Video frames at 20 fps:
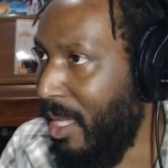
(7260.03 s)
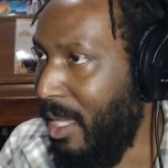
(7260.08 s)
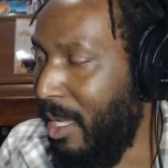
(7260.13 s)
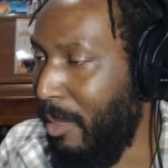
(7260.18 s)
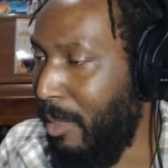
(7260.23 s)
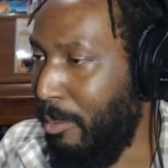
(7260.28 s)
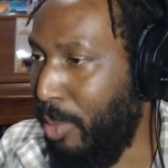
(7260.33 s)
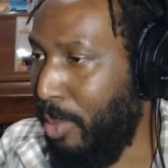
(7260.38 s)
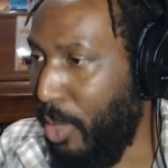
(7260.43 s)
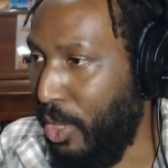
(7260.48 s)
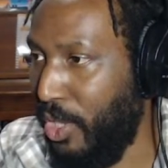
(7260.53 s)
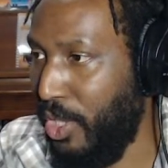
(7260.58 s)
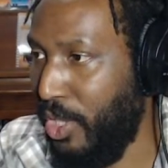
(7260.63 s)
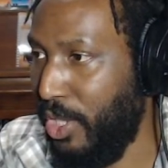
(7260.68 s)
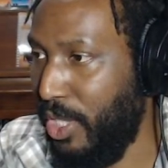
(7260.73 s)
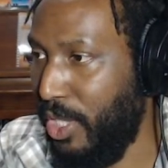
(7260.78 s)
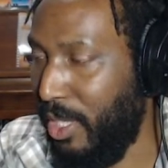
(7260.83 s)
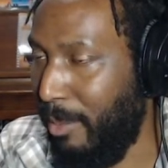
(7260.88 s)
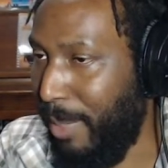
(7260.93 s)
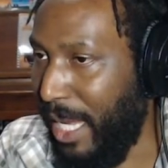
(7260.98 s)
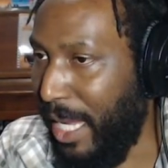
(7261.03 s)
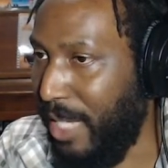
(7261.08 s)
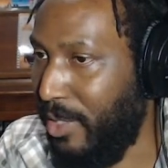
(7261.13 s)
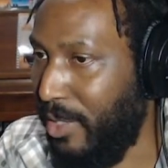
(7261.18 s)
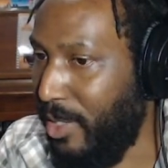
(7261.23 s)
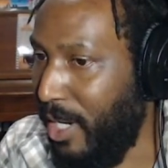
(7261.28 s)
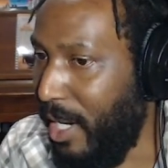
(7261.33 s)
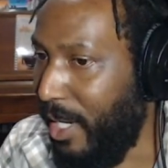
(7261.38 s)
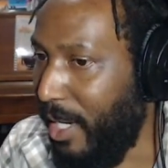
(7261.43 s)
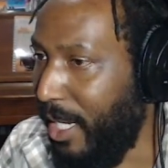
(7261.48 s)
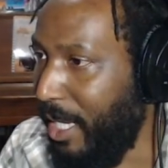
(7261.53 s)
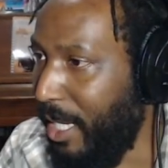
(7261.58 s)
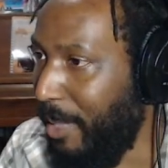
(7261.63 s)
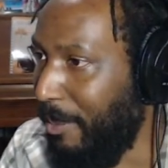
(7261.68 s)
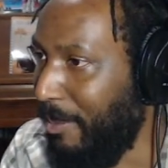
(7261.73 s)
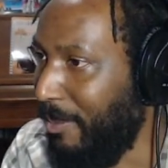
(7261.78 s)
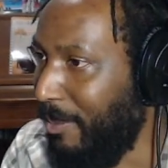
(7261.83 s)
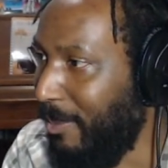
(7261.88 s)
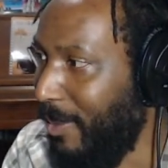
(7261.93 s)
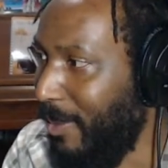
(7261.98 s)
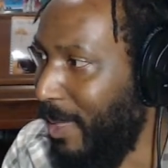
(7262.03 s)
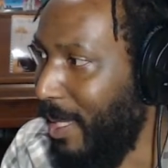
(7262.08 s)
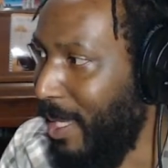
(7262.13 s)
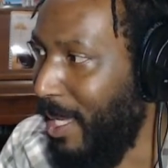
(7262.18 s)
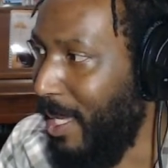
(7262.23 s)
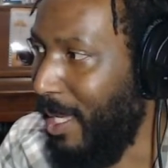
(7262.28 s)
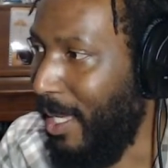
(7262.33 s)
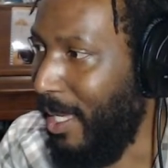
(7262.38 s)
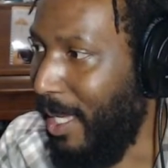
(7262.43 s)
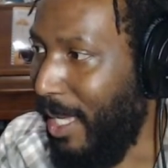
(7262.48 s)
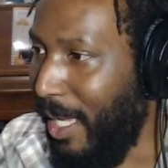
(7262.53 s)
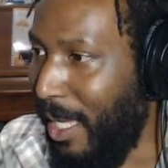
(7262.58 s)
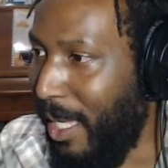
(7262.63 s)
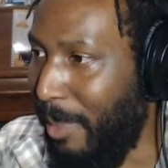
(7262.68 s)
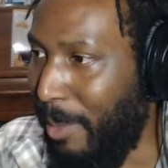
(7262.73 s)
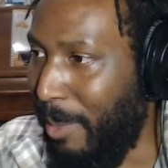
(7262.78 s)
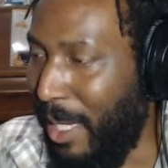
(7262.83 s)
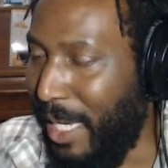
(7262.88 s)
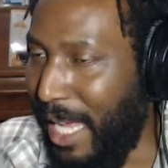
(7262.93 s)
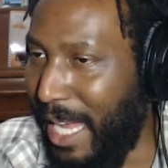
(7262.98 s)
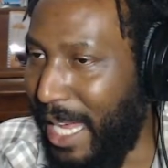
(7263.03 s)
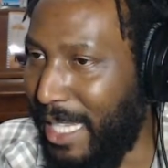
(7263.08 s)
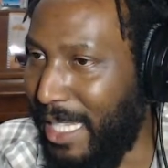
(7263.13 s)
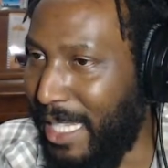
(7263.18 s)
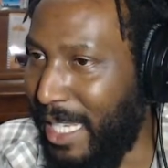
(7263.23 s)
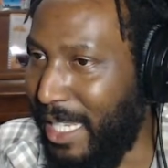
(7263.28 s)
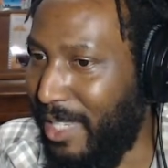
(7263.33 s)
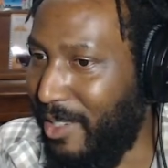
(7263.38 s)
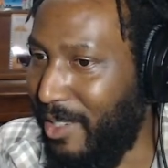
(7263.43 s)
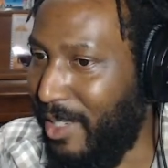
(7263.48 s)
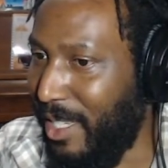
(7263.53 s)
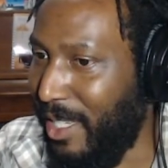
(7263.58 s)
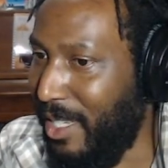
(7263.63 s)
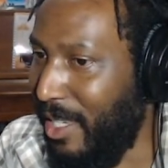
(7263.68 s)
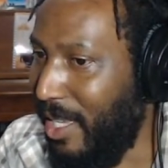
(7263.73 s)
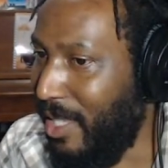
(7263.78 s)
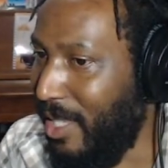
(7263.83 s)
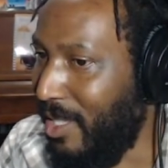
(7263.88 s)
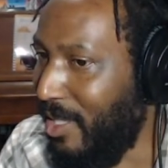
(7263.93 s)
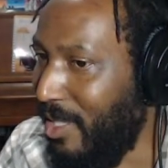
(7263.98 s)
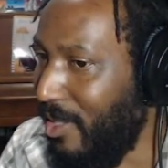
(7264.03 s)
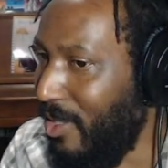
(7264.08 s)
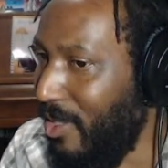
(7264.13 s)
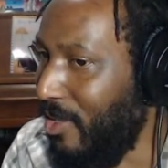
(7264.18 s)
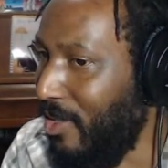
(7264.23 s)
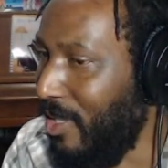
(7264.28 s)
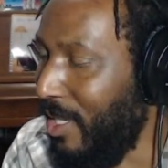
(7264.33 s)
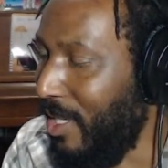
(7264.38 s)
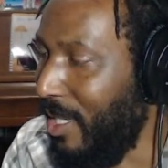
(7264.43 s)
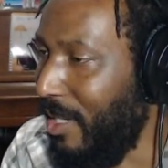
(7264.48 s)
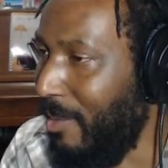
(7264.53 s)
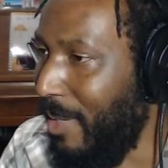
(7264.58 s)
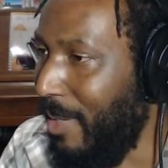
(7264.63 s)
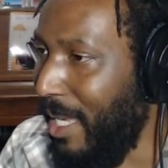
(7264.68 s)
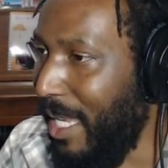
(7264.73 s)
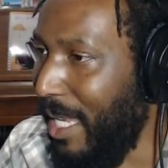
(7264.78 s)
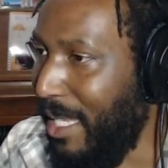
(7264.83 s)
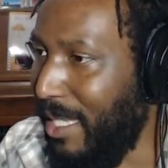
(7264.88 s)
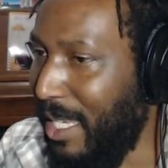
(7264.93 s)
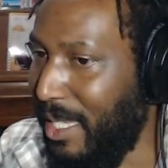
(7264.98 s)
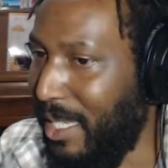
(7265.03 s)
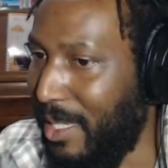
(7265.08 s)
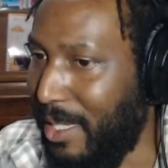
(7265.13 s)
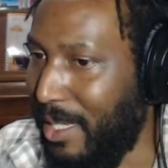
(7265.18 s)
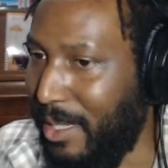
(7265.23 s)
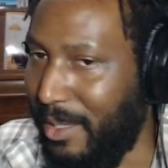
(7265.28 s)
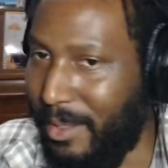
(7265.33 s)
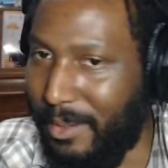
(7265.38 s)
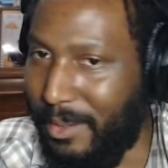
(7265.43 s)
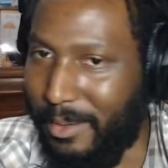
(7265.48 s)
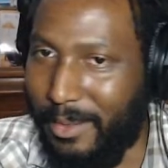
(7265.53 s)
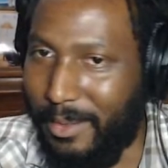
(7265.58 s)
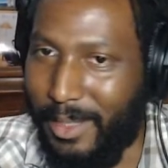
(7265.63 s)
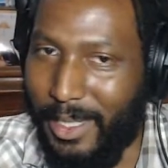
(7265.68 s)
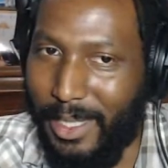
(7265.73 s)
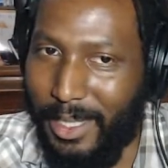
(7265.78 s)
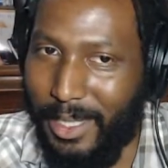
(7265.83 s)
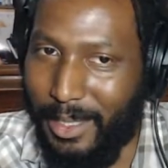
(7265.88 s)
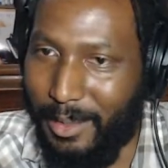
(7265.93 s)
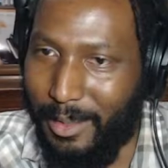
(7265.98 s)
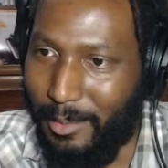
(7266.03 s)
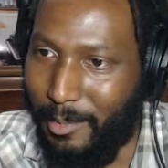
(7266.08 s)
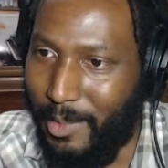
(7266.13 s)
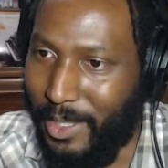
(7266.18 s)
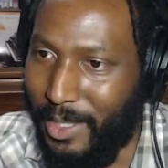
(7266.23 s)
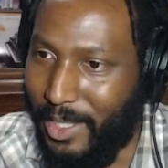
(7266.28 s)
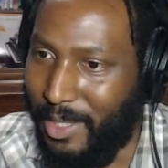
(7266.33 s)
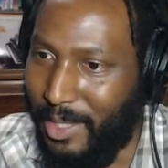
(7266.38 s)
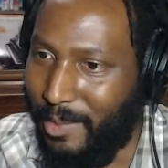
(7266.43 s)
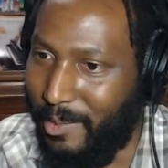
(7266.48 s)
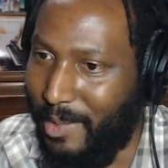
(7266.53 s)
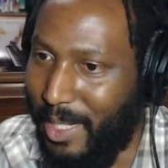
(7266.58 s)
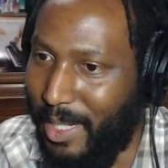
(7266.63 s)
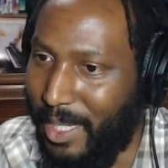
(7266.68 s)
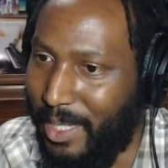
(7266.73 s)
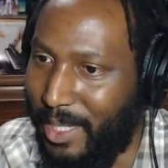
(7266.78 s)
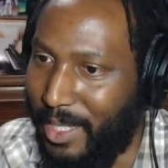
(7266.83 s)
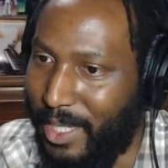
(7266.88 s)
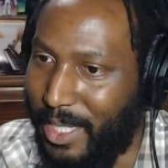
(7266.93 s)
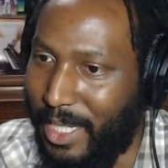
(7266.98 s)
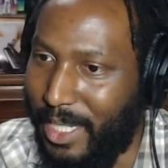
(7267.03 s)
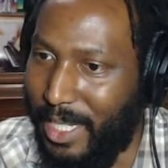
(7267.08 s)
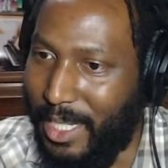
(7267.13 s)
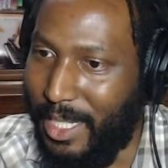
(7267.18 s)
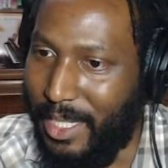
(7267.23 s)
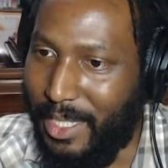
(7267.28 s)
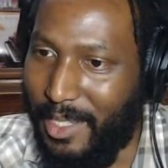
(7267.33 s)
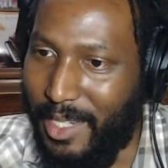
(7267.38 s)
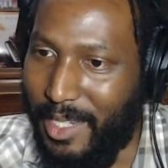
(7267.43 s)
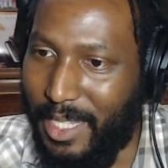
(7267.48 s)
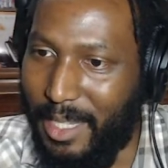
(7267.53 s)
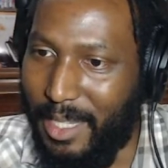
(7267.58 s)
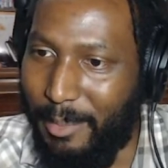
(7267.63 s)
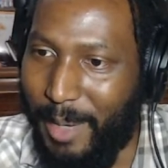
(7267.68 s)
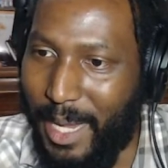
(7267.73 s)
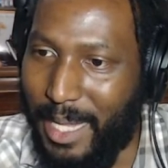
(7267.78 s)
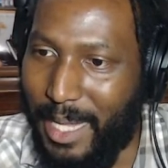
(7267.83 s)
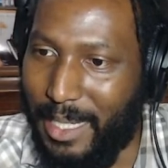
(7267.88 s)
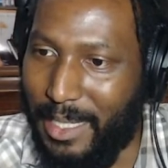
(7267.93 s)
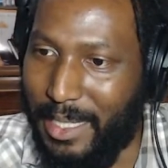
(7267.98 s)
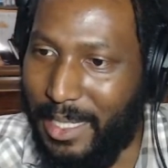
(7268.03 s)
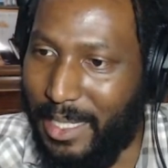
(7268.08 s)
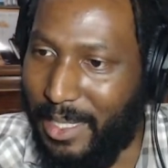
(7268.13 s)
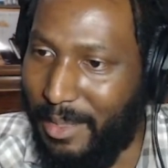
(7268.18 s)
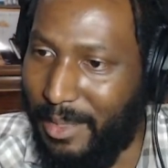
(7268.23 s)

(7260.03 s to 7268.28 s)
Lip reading: pushes the patriarchy. But I think you can also use it in a way that doesn't, which what she does. So it depends.